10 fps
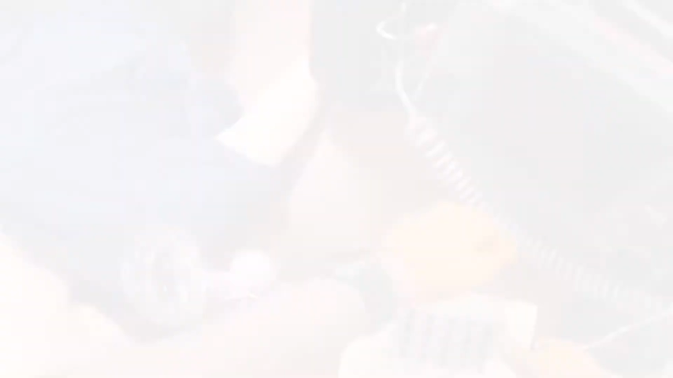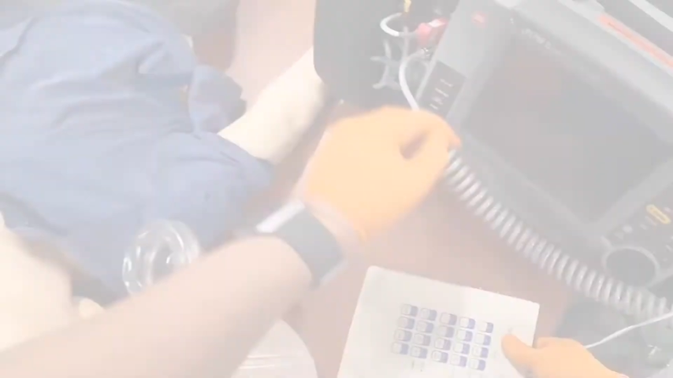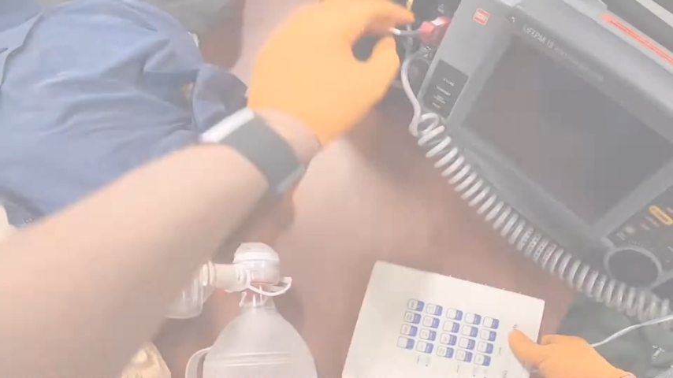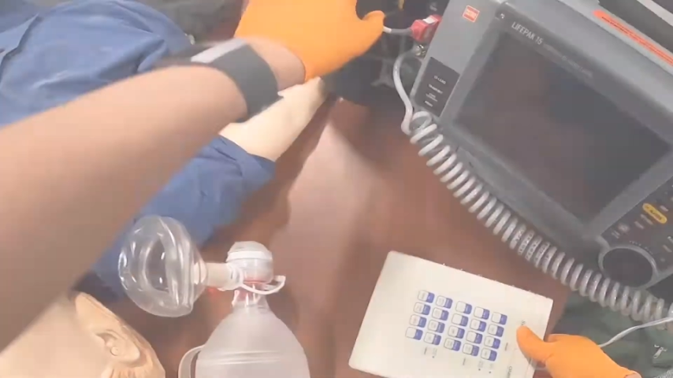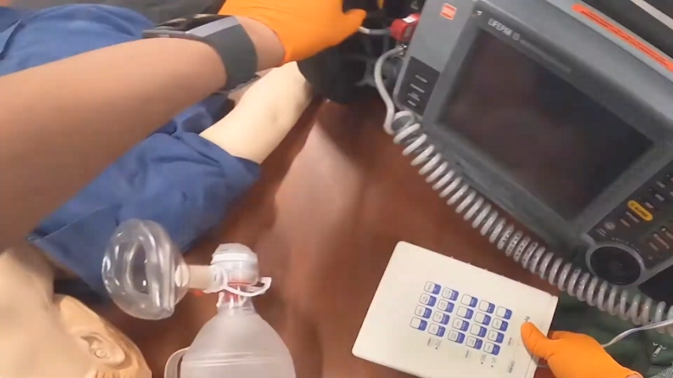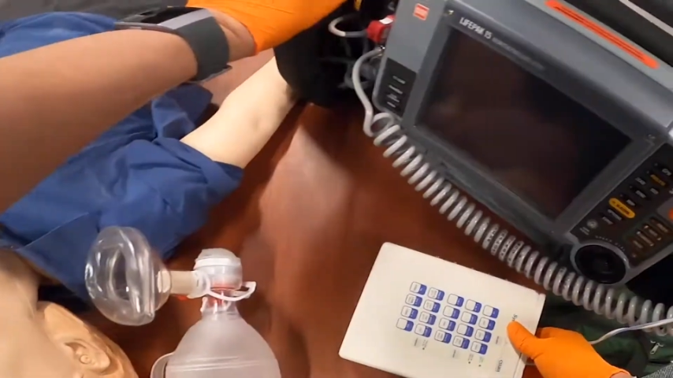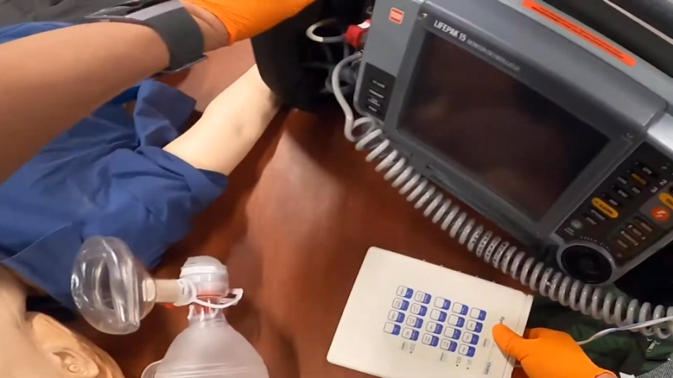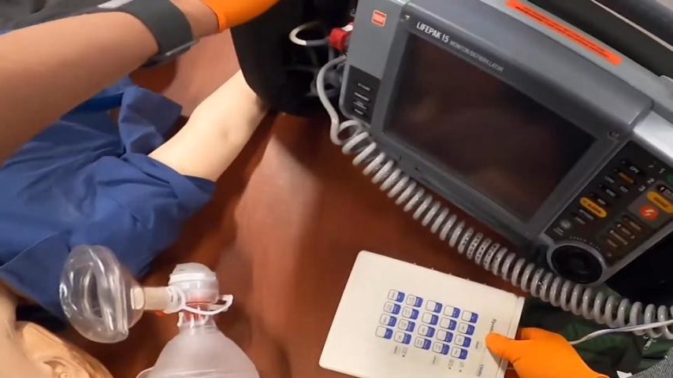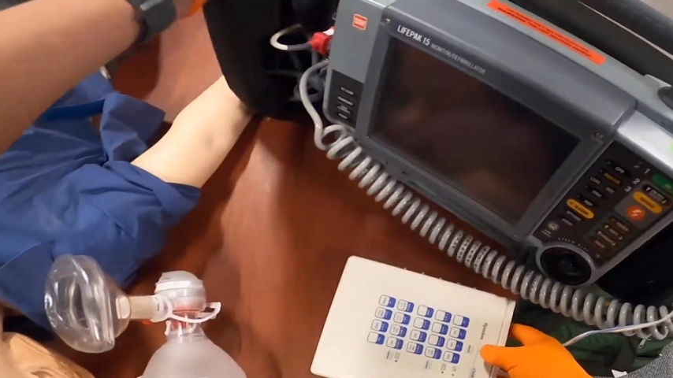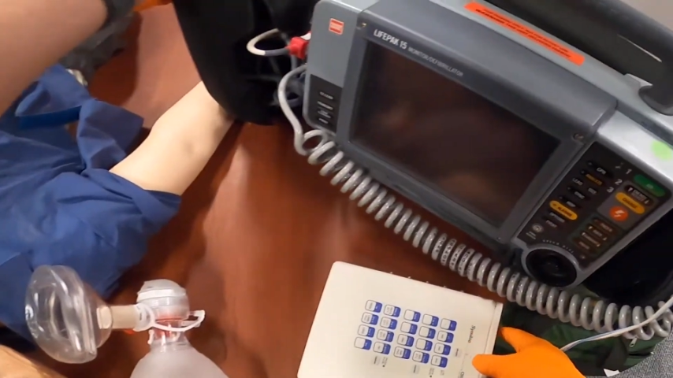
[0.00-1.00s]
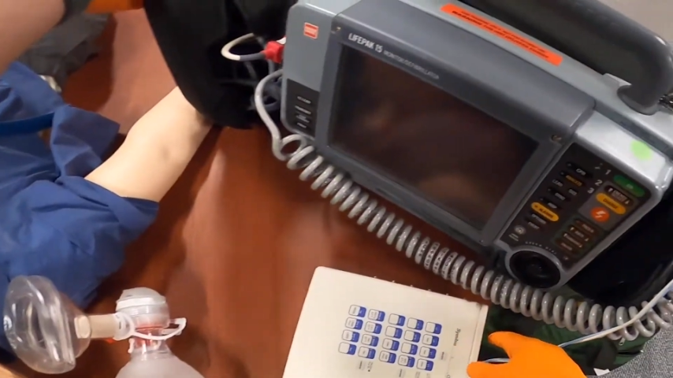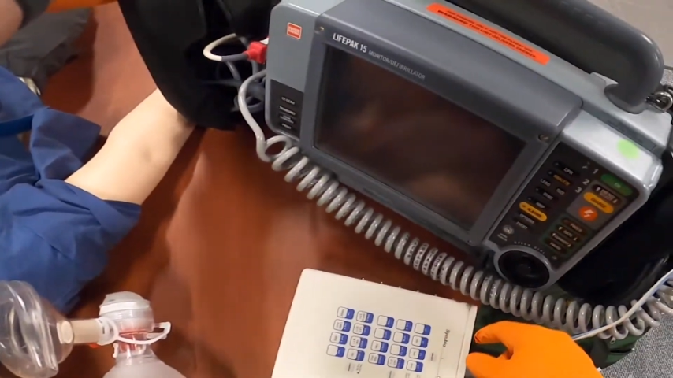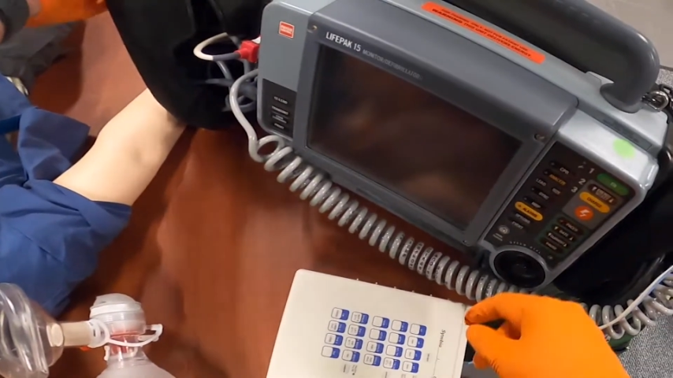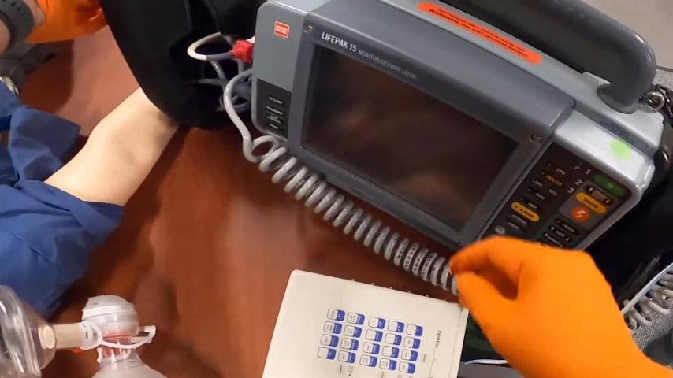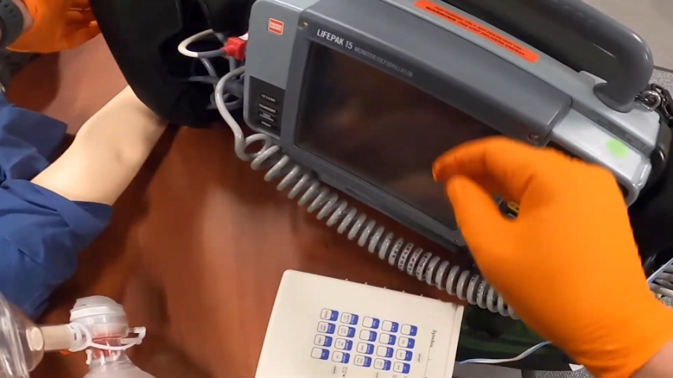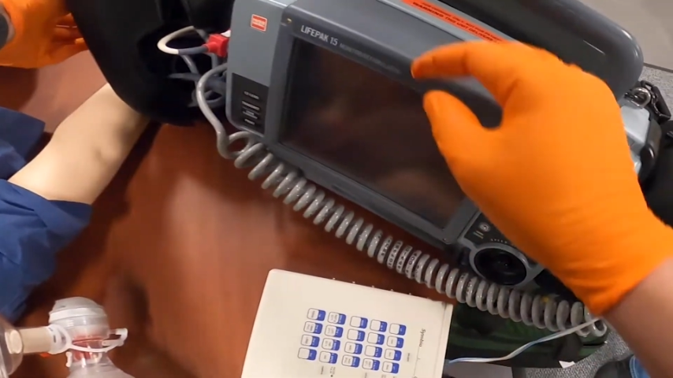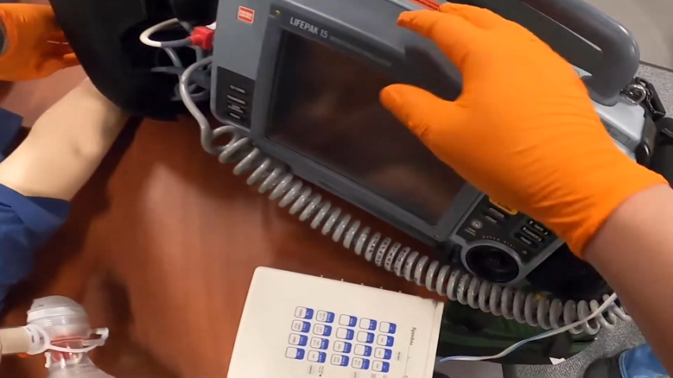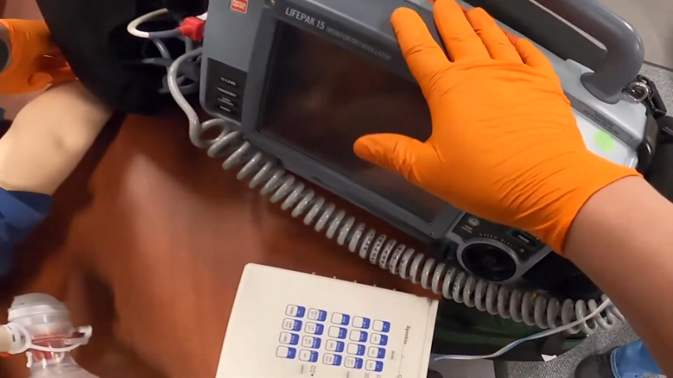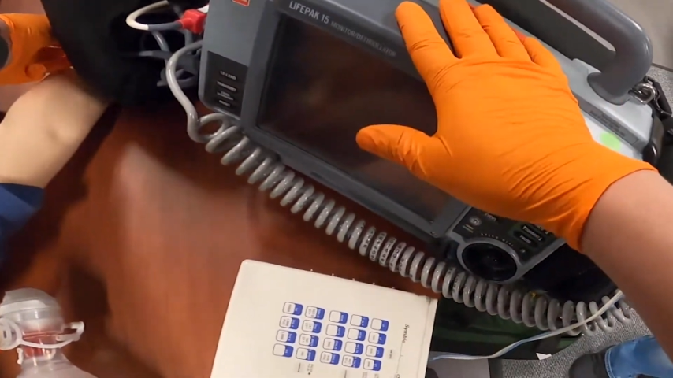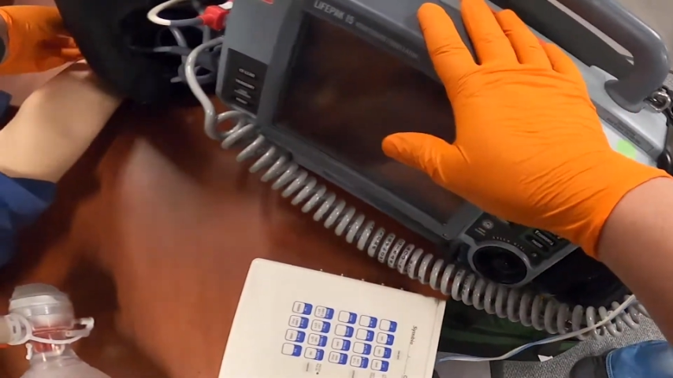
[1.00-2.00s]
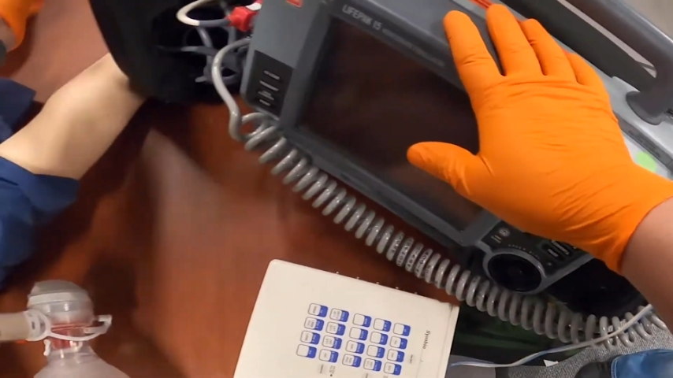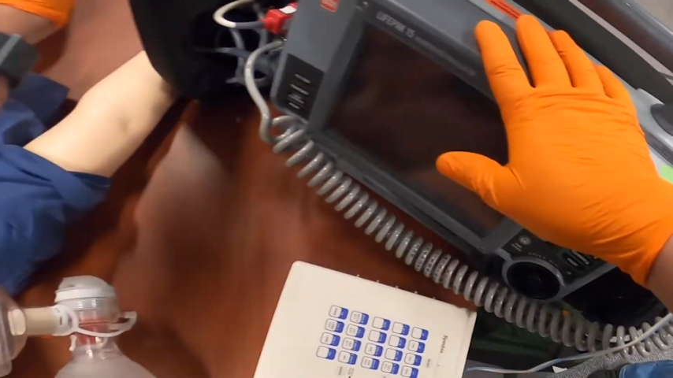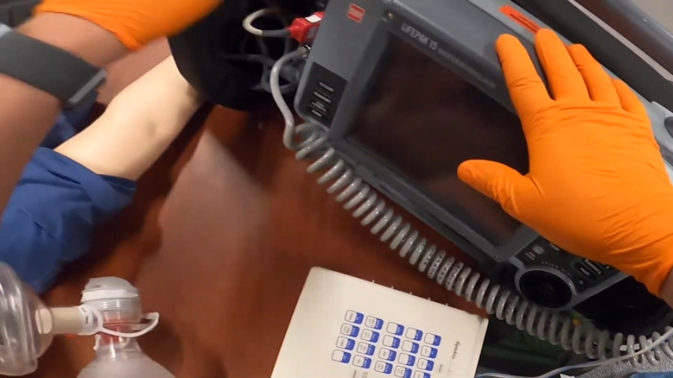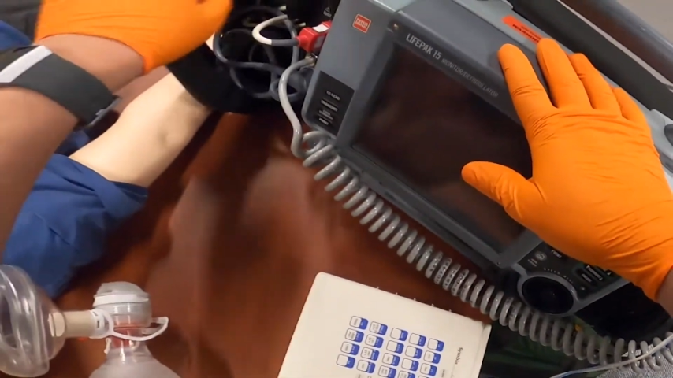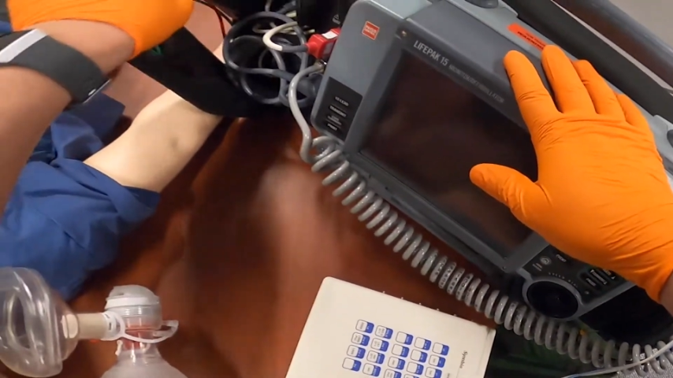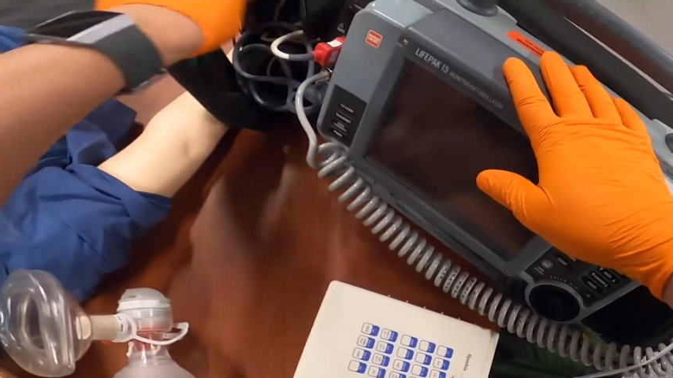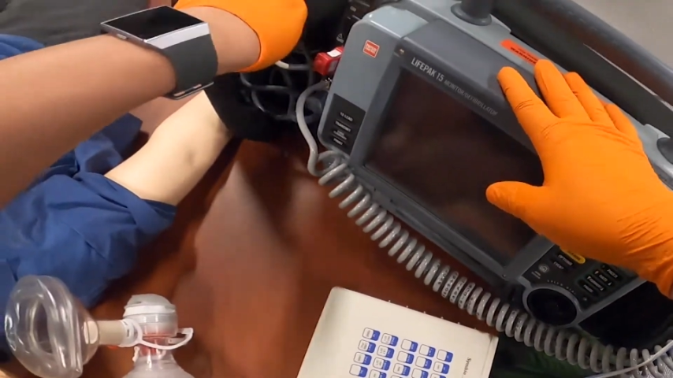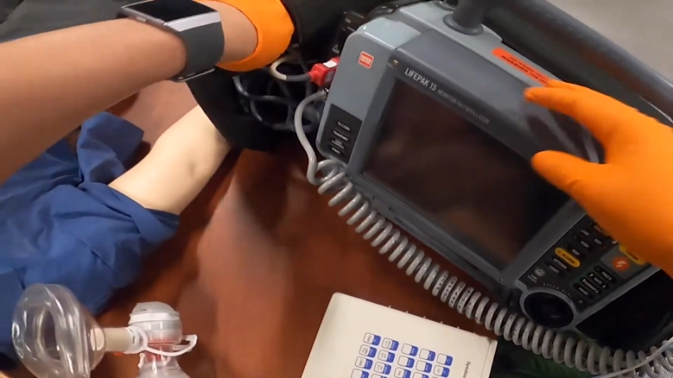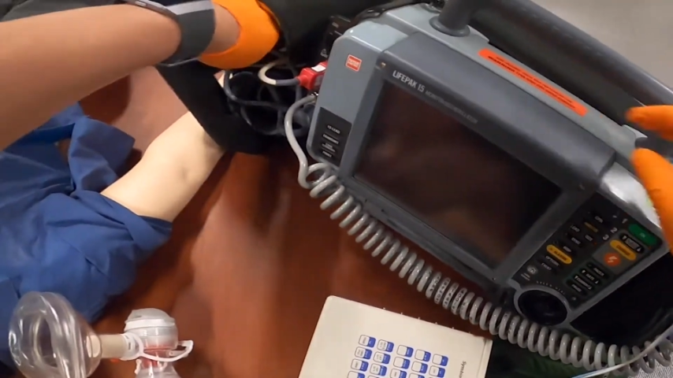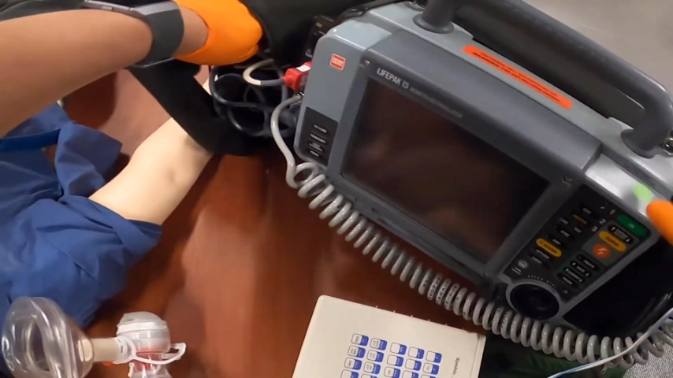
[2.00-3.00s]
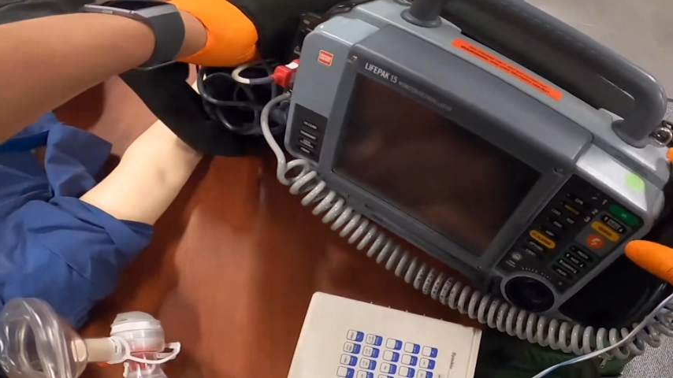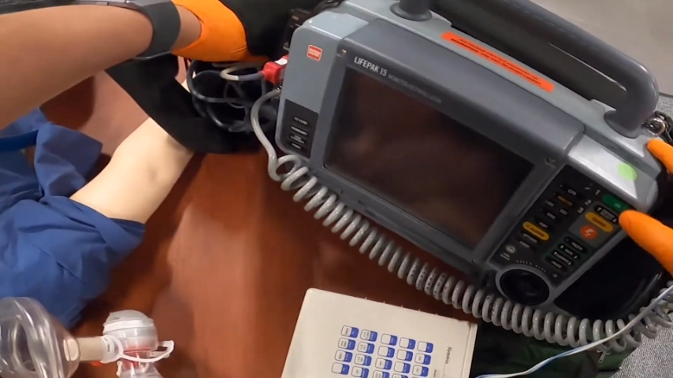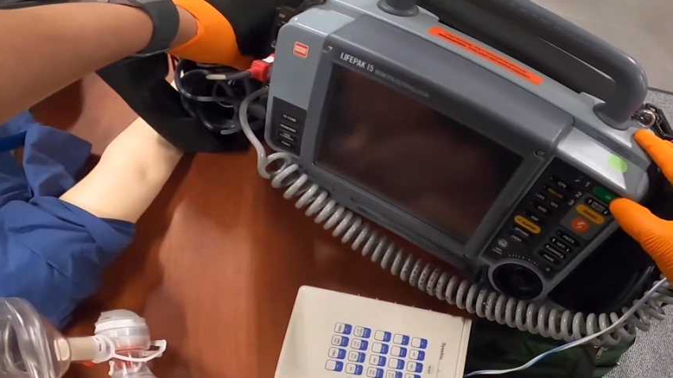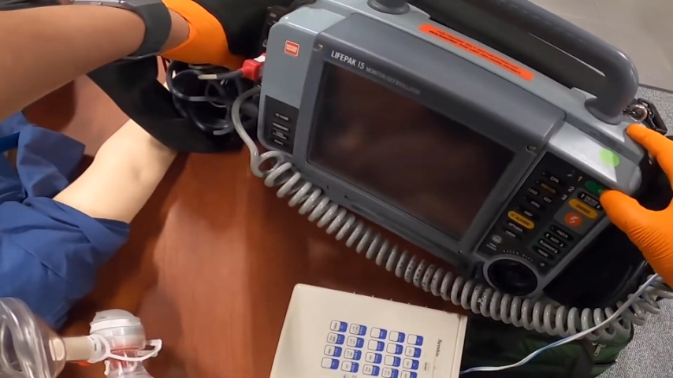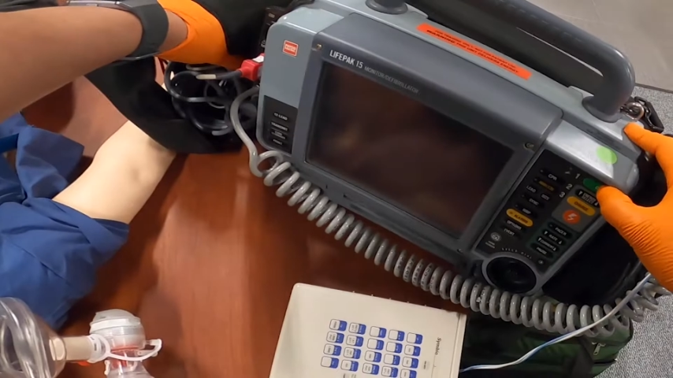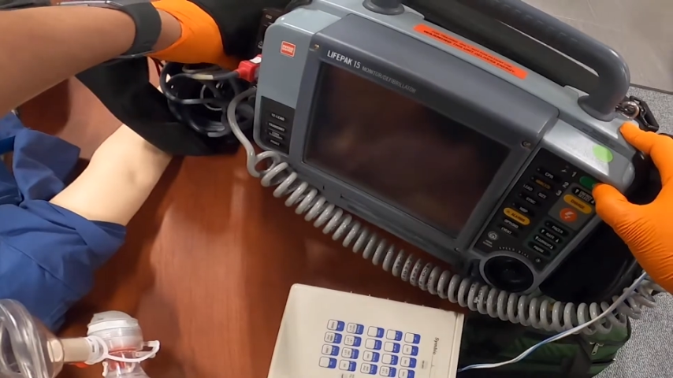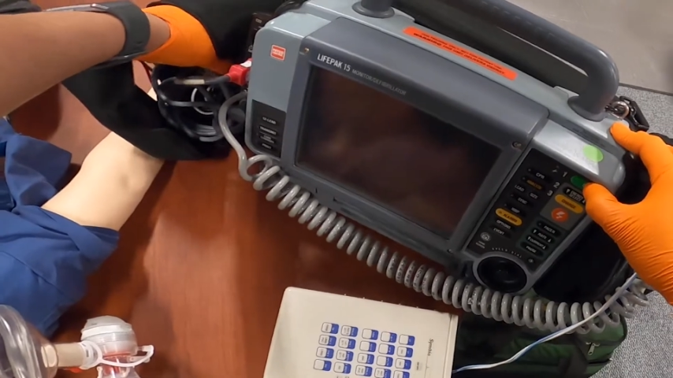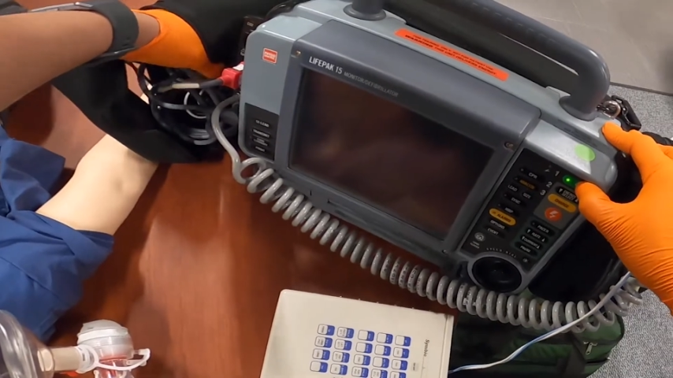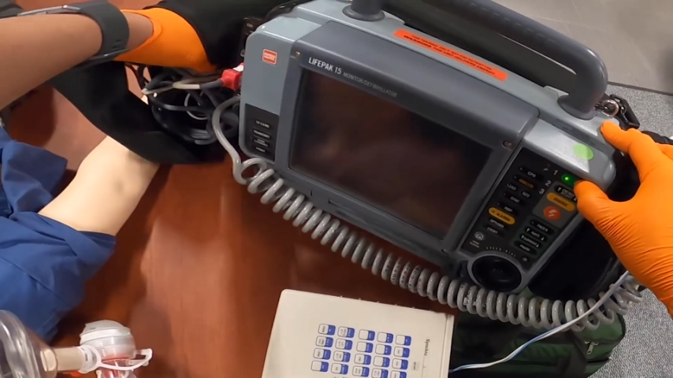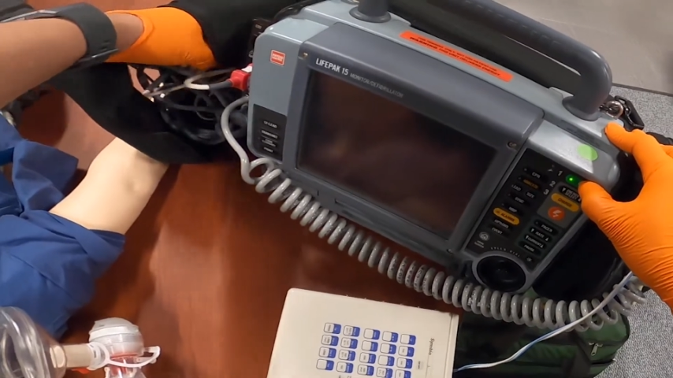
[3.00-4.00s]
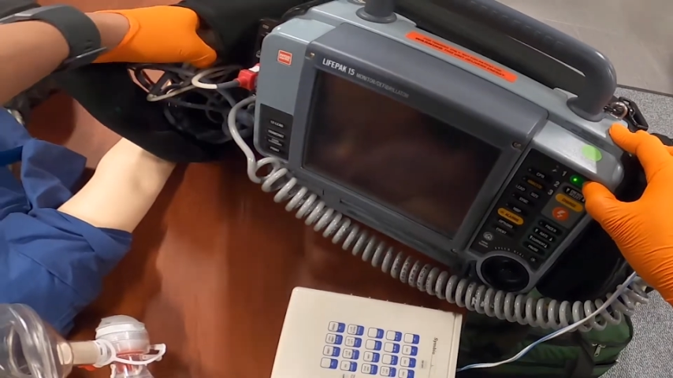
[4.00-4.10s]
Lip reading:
Nobody's mouth can be seen.